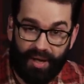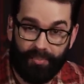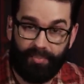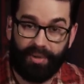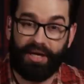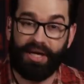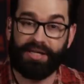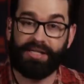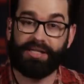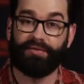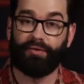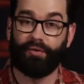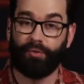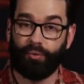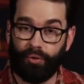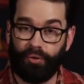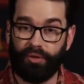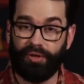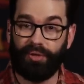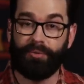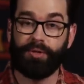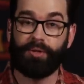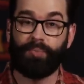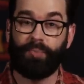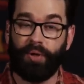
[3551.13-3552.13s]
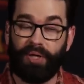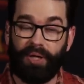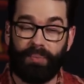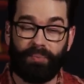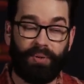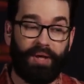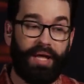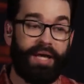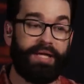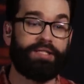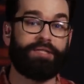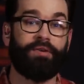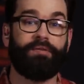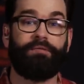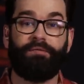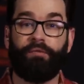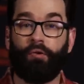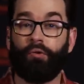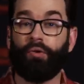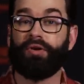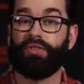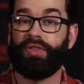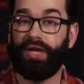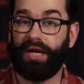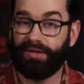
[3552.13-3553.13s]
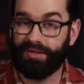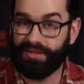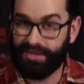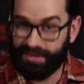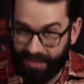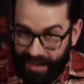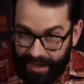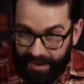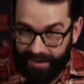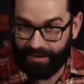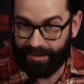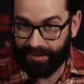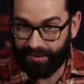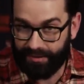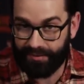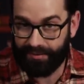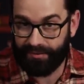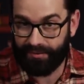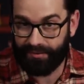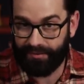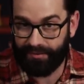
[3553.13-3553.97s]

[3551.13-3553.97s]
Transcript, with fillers: because of a rule that was put in place for their sake.